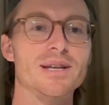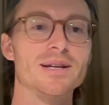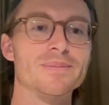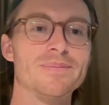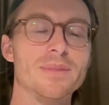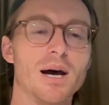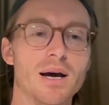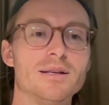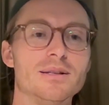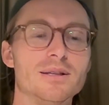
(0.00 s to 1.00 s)
kidding.
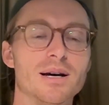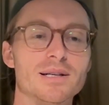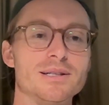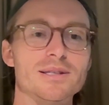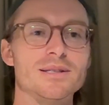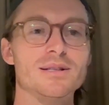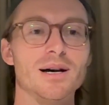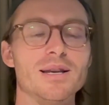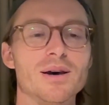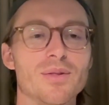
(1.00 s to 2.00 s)
I
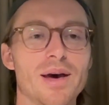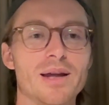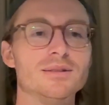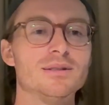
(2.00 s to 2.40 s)
know that.